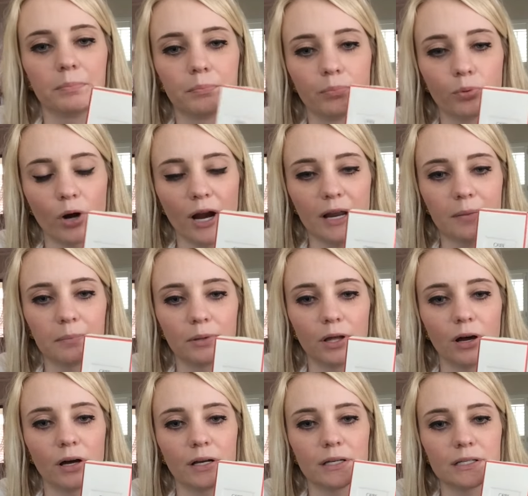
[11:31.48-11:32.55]
Bright
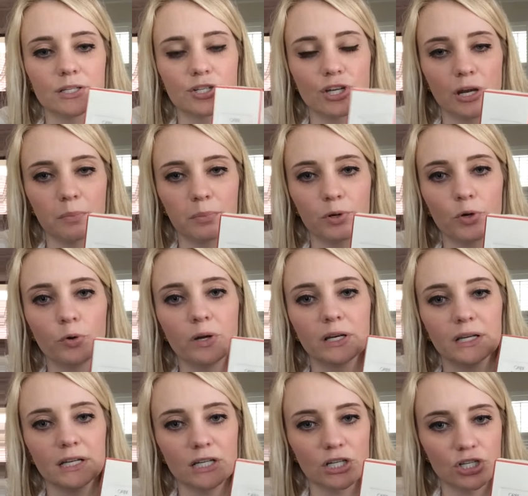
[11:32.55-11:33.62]
Blonde shampoo and
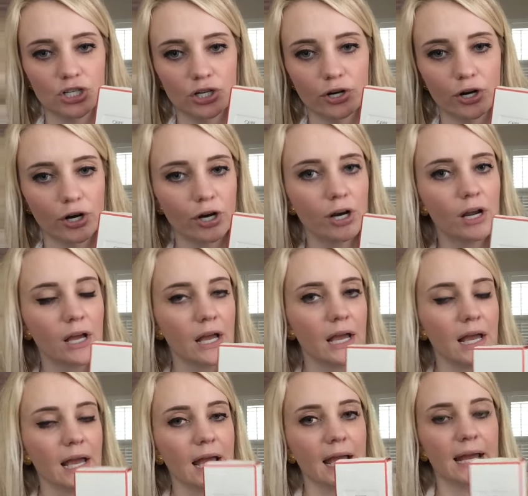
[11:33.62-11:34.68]
conditioner,
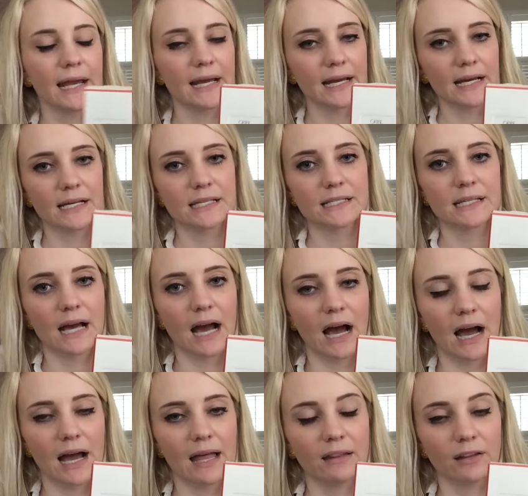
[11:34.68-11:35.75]
and
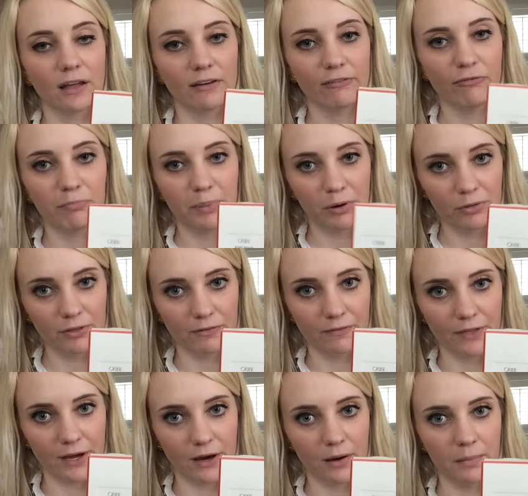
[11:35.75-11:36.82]
I love both of
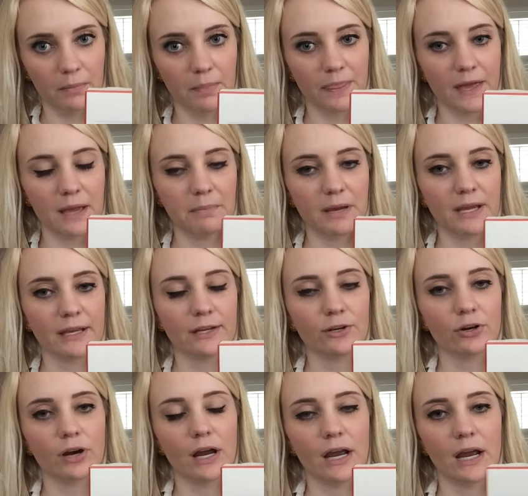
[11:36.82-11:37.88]
them. They make
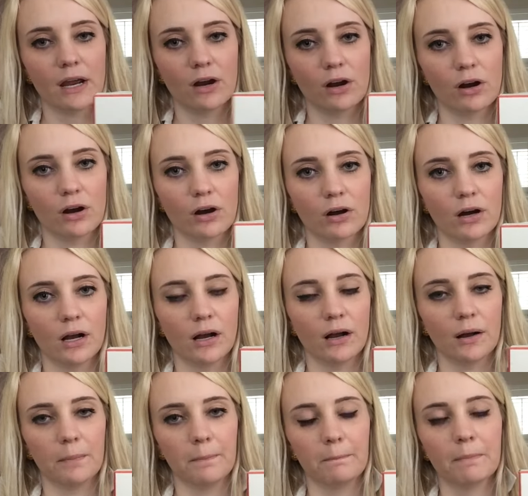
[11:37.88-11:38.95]
your hair
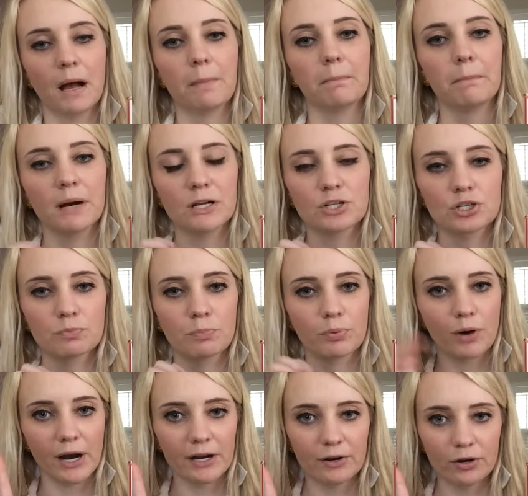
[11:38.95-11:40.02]
a much
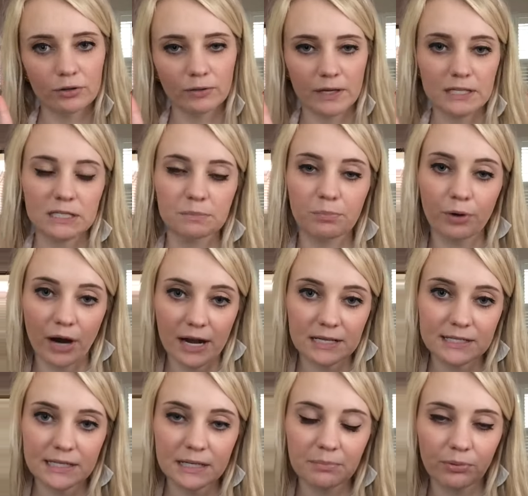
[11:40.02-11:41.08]
brighter, less
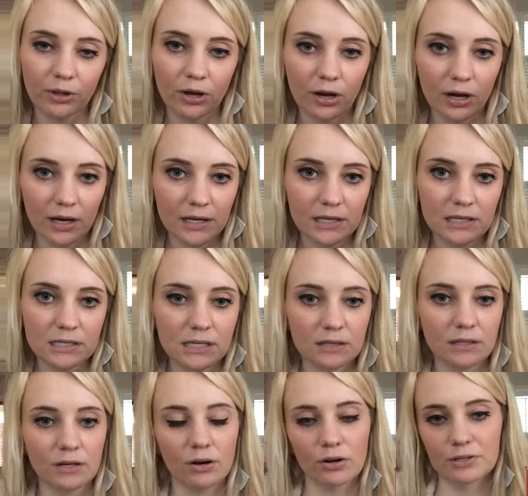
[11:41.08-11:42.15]
brassy blonde, and
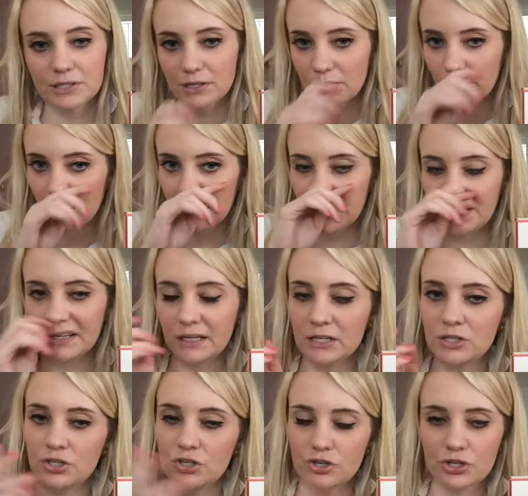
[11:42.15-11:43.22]
then also it
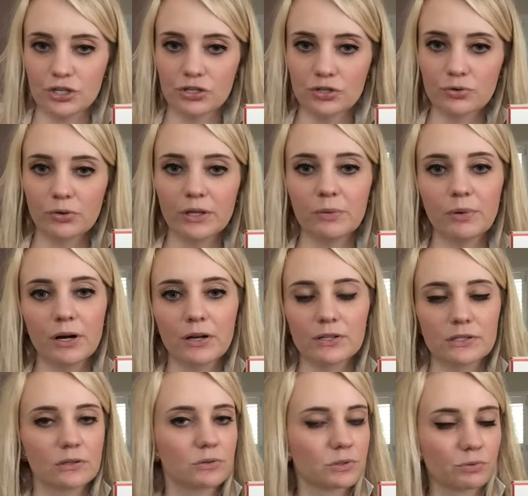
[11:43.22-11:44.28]
conditions really well,
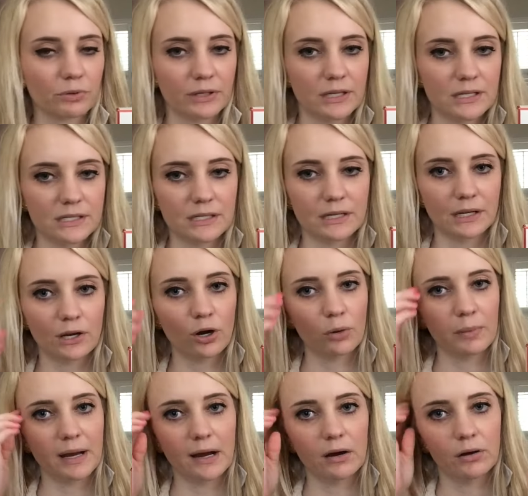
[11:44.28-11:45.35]
so it was really easy to
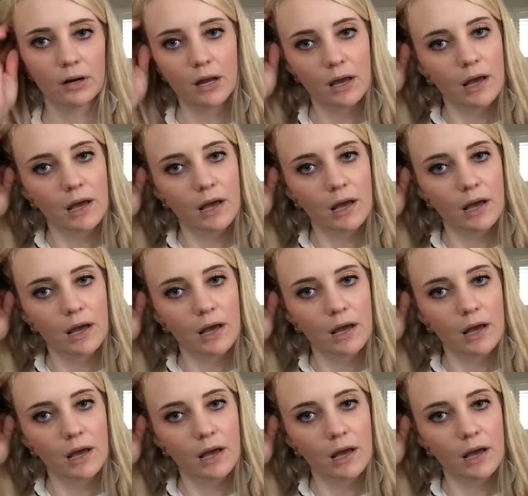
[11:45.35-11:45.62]
comb out.